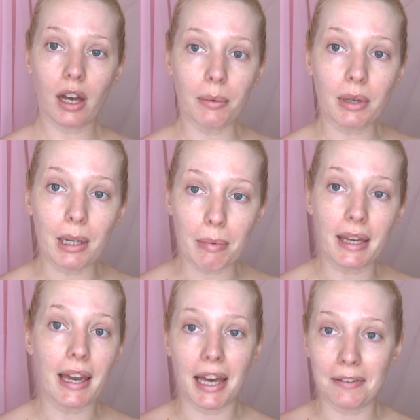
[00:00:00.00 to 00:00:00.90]
I'm going to be
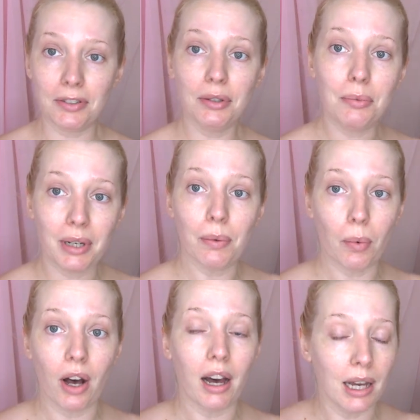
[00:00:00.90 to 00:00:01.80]
careful with
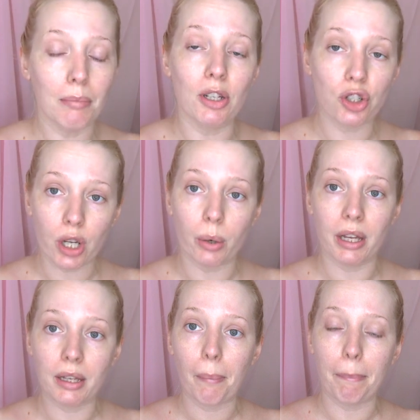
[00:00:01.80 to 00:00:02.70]
what I'm
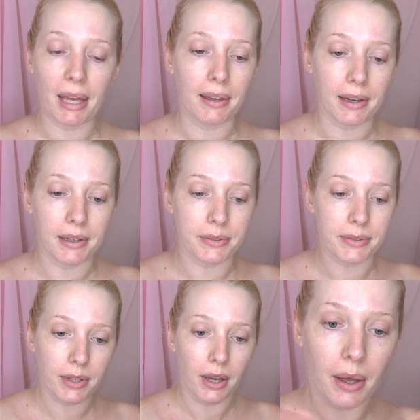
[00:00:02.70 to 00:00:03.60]
showing
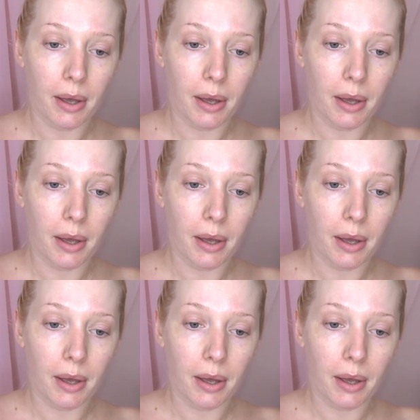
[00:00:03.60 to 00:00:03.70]
because